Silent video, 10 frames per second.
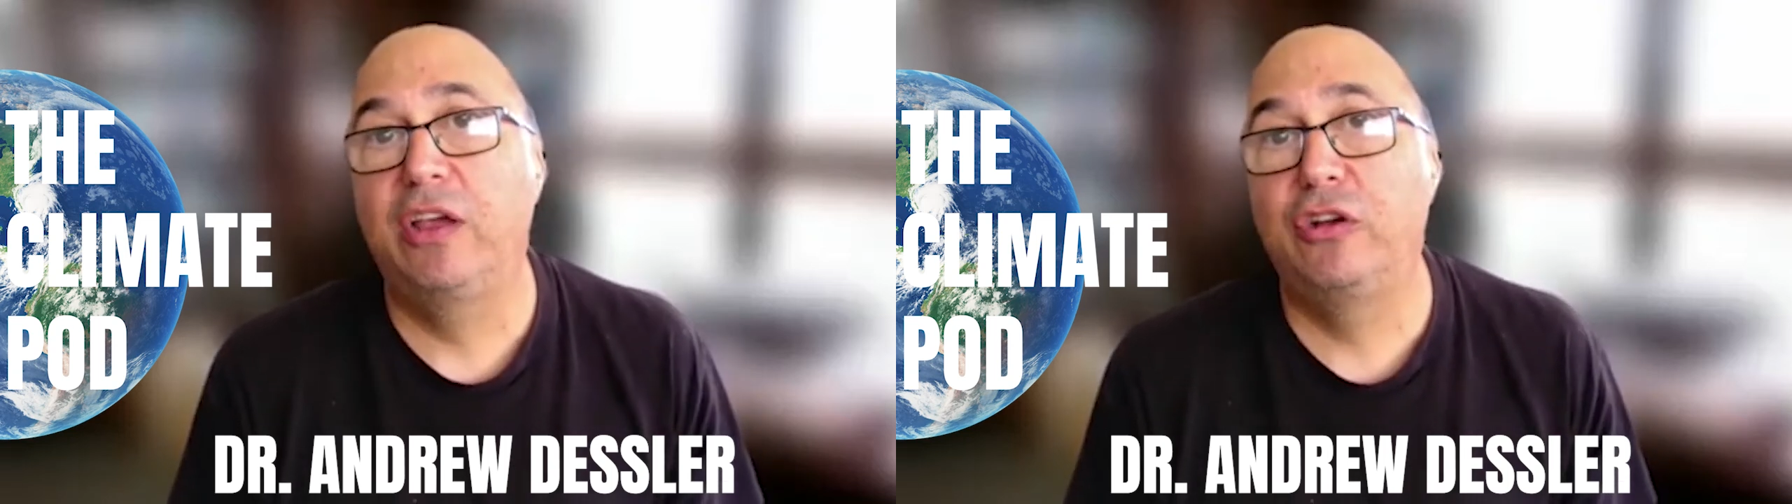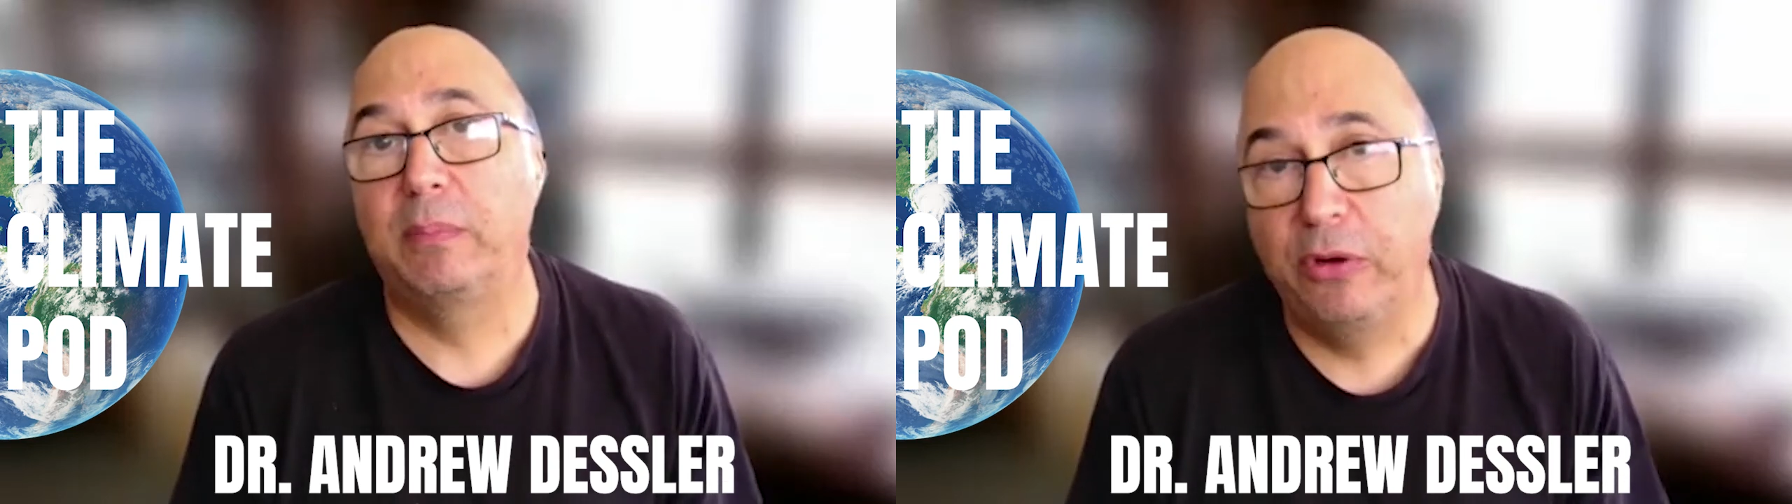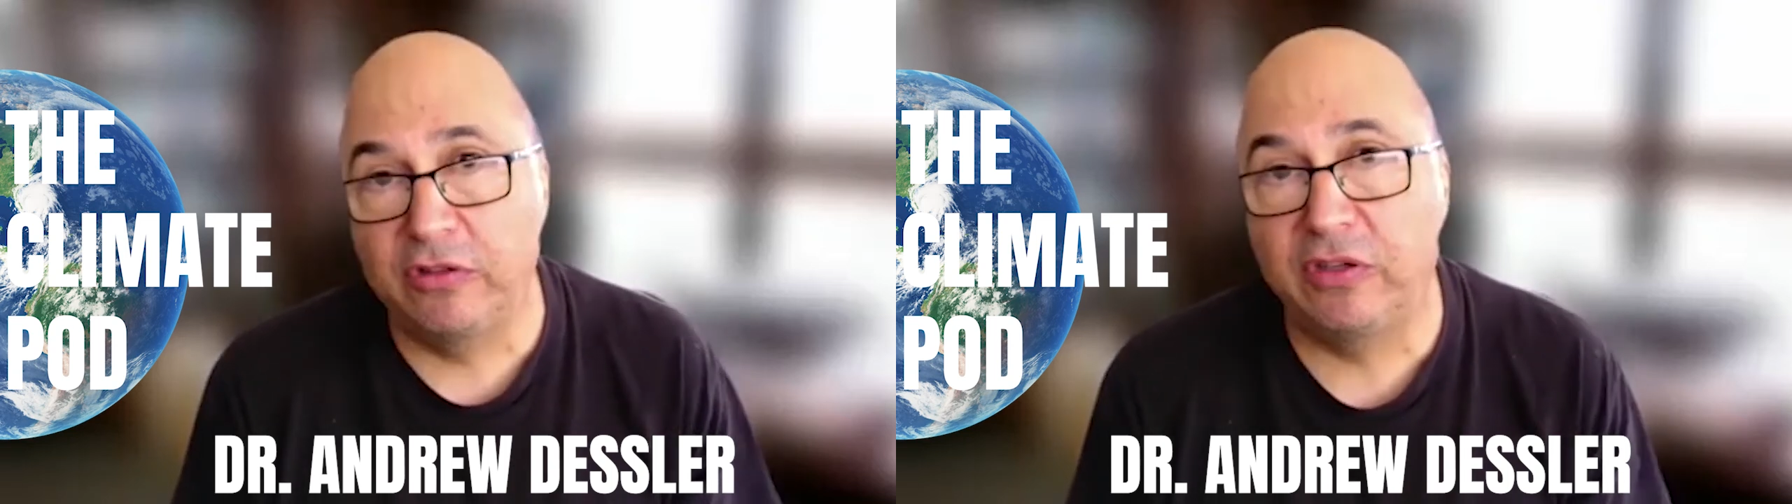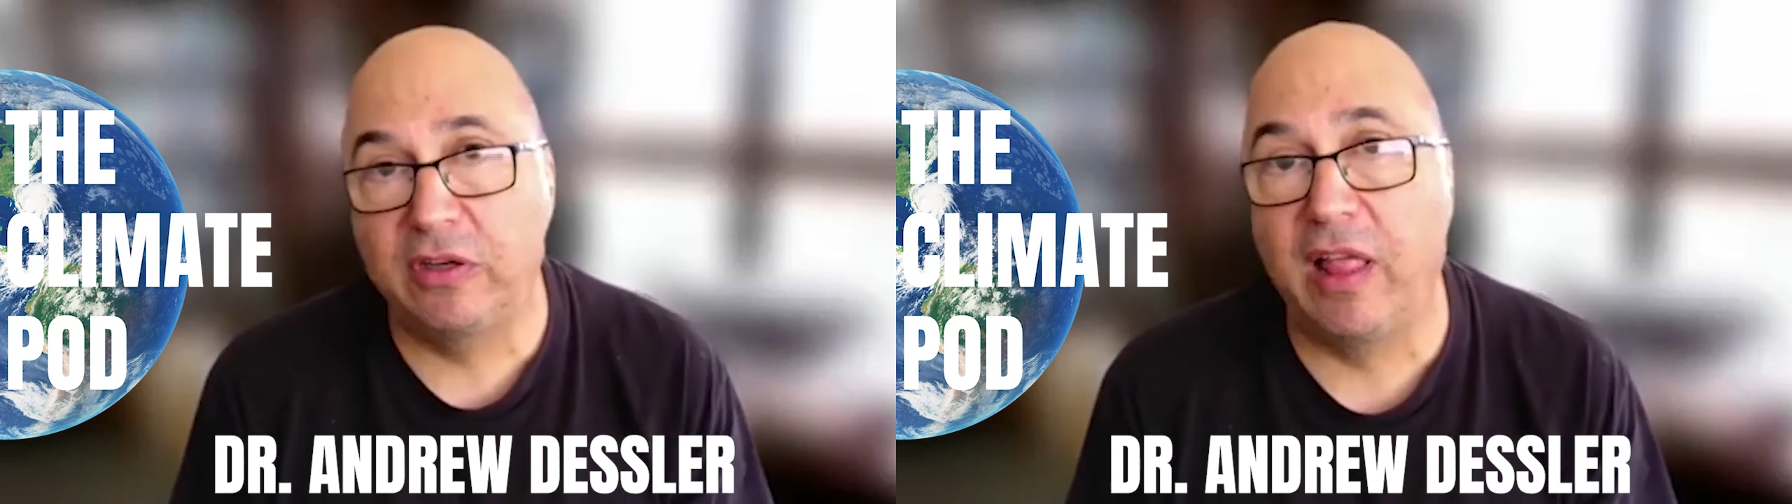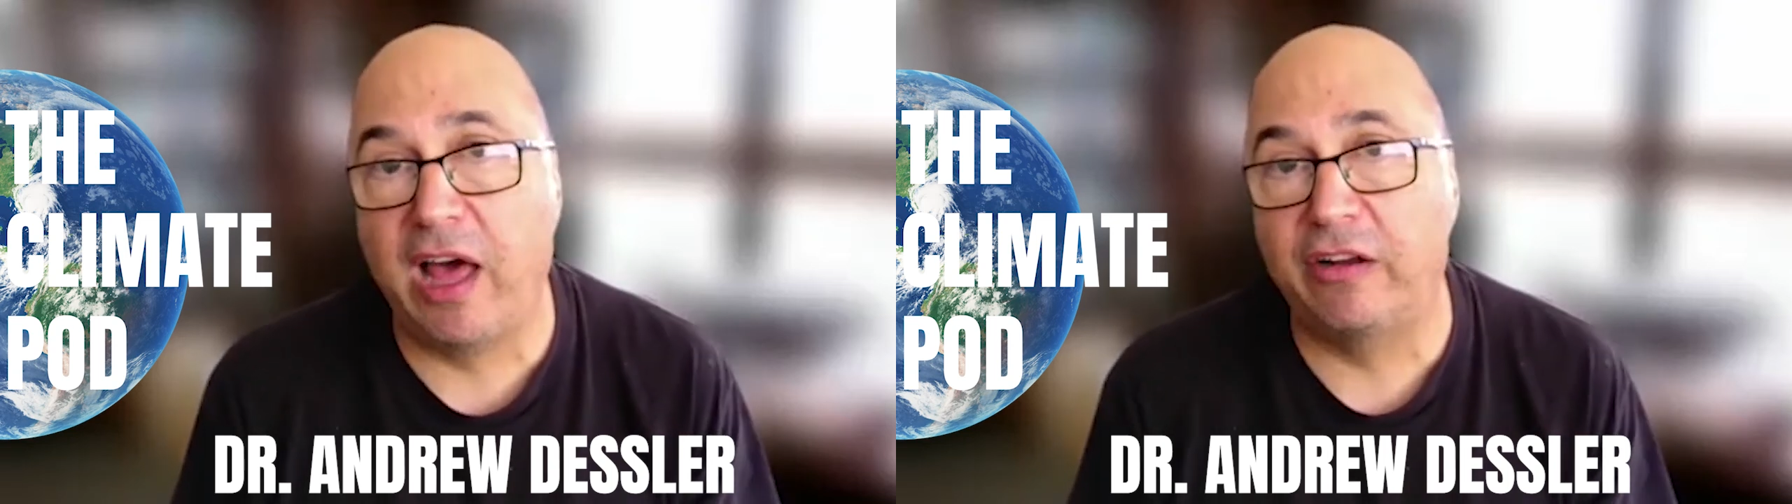you're
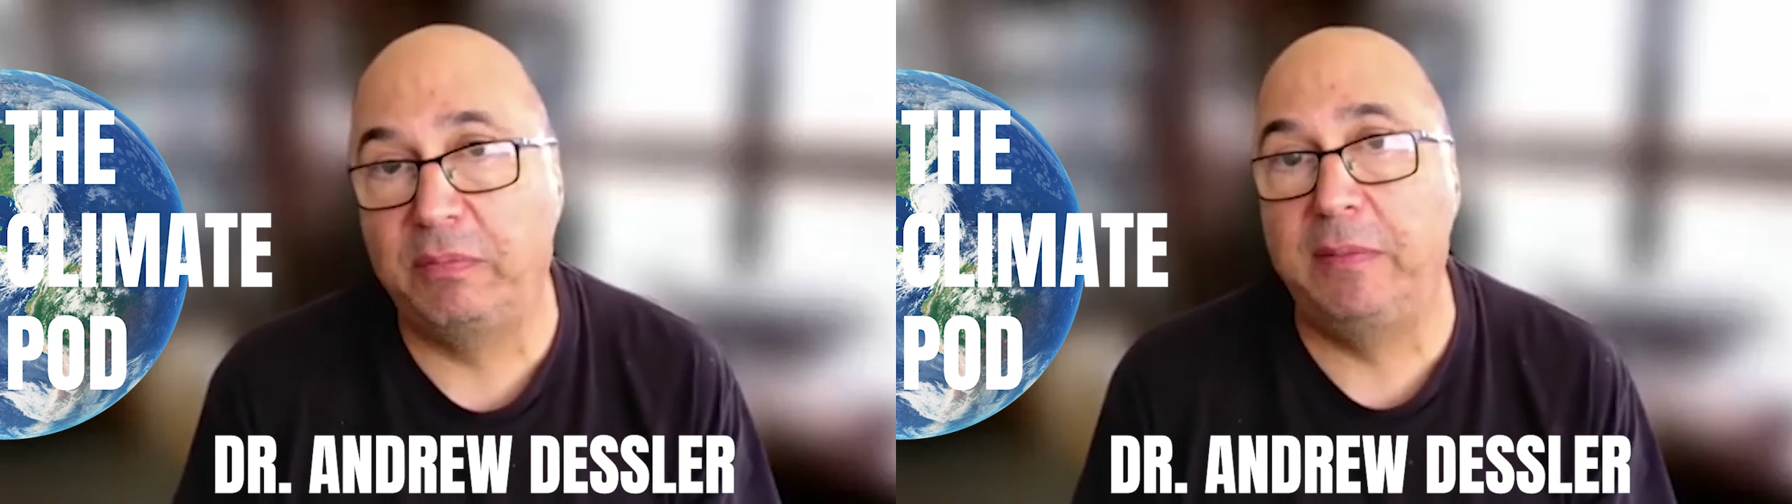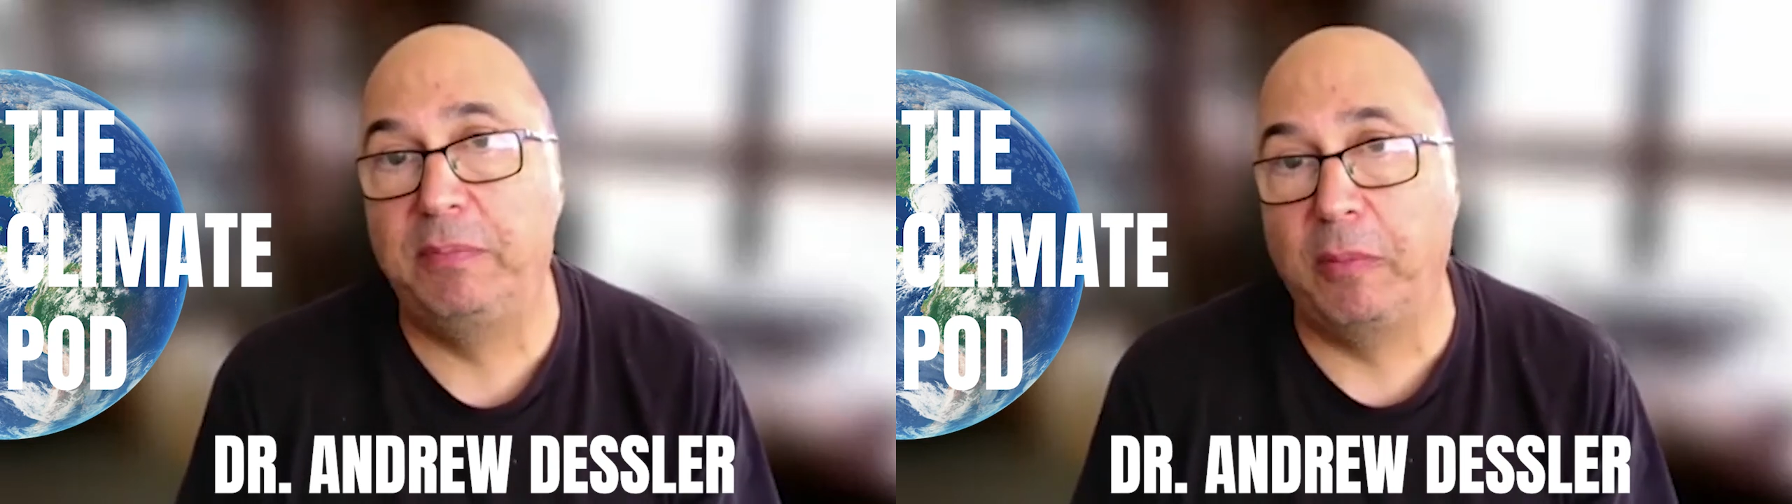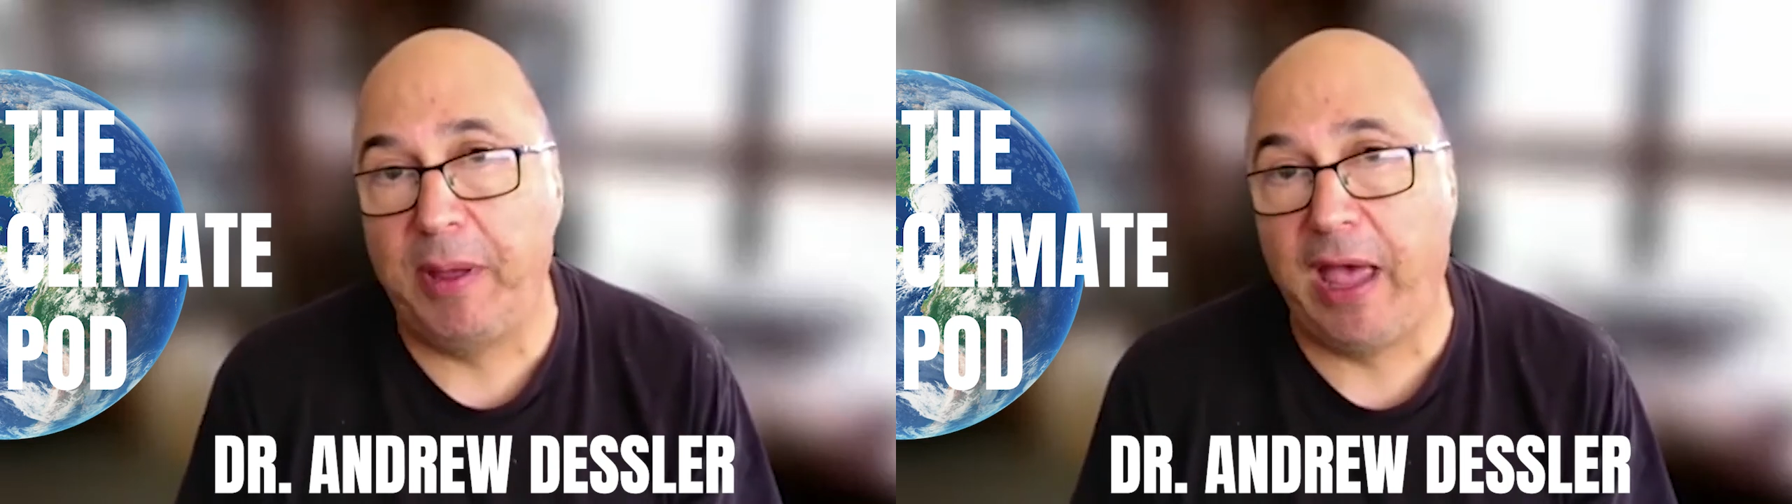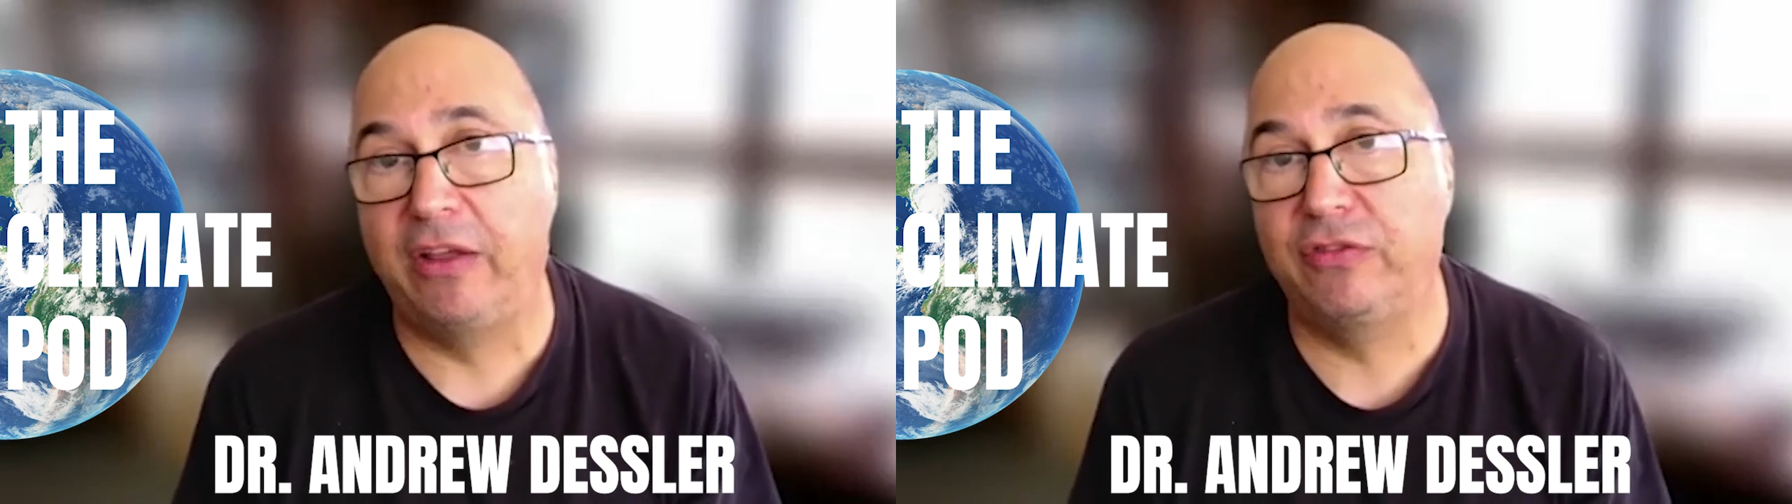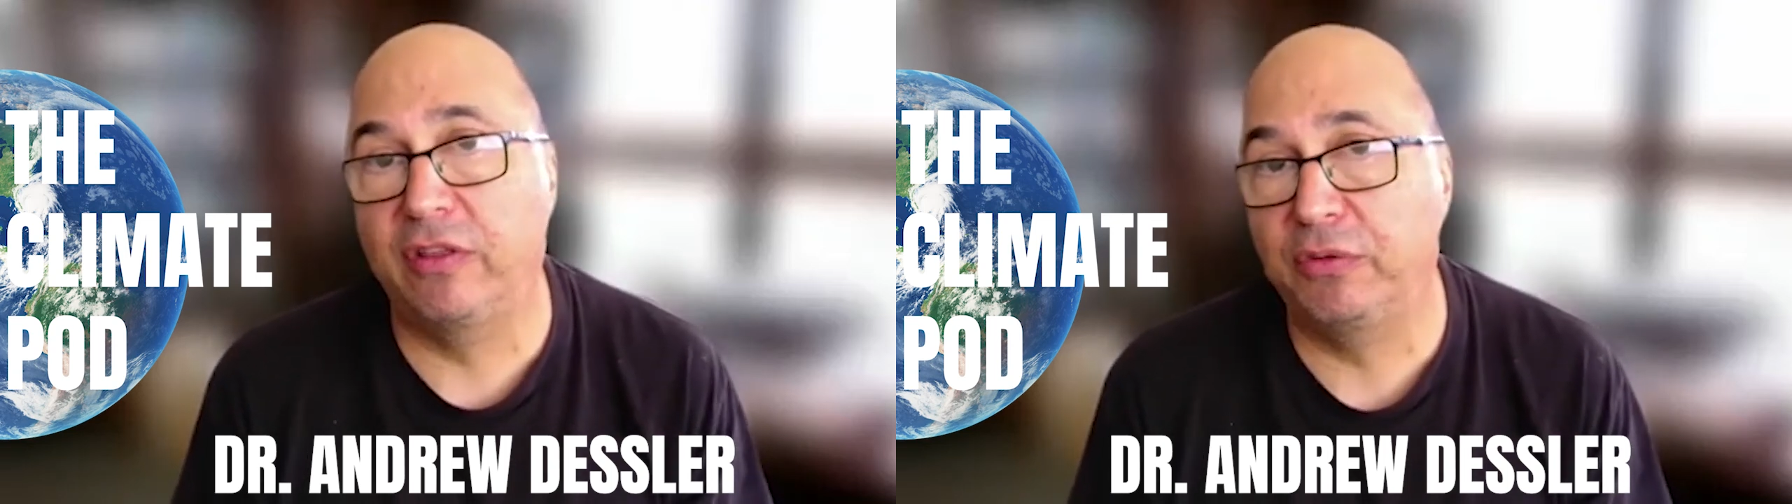pushing a lot of people past